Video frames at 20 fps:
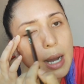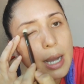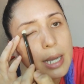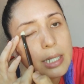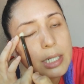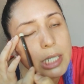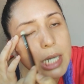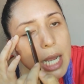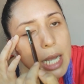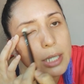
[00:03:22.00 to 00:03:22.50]

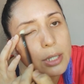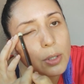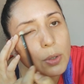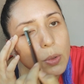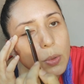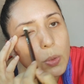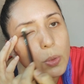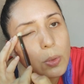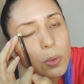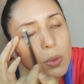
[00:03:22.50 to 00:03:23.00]

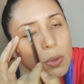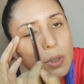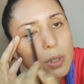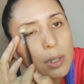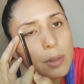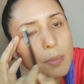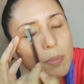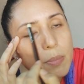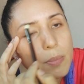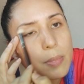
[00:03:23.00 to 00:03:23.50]
eyeshadow.
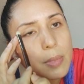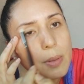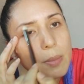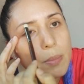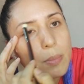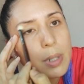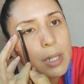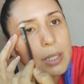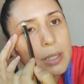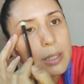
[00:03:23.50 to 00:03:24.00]

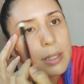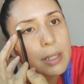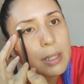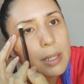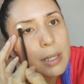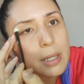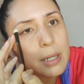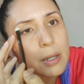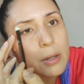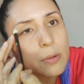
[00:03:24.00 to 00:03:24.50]
But
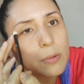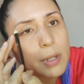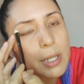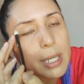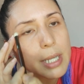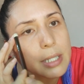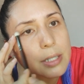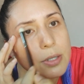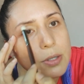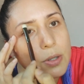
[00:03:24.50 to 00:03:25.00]

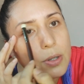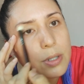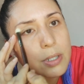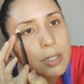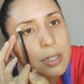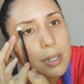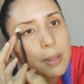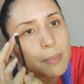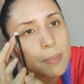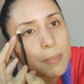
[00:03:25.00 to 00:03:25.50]
when I saw
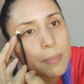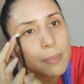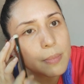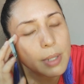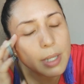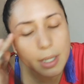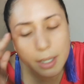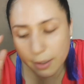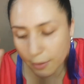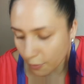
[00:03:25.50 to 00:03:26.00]
some
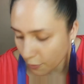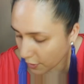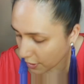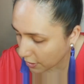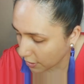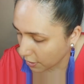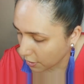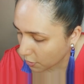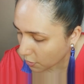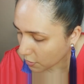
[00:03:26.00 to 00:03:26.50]

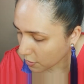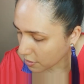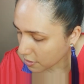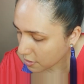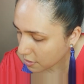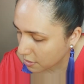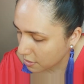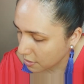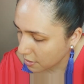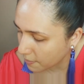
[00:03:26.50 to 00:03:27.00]

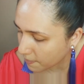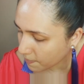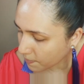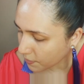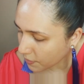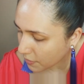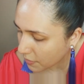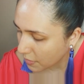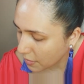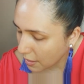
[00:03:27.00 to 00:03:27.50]
videos,
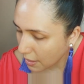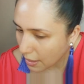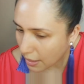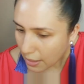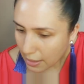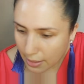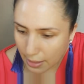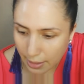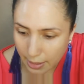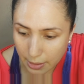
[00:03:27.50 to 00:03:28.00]

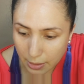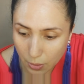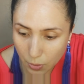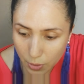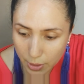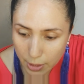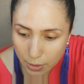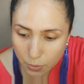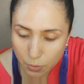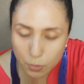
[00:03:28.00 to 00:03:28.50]
nakita
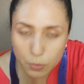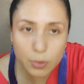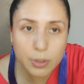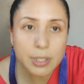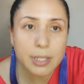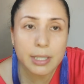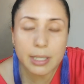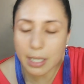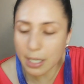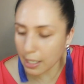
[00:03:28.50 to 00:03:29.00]
ko
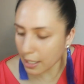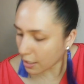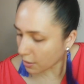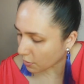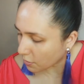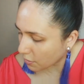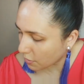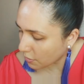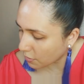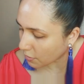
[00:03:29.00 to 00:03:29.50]
inuuna nila
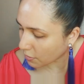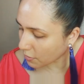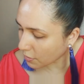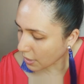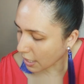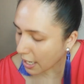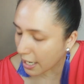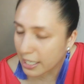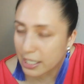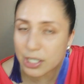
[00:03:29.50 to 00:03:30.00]
yung
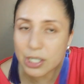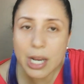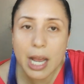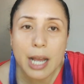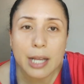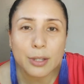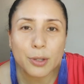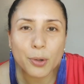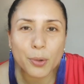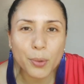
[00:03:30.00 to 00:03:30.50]

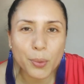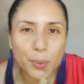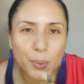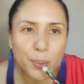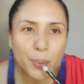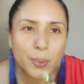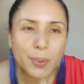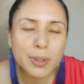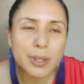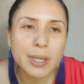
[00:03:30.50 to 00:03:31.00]

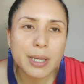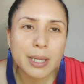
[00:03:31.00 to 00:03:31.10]
eyeshadow.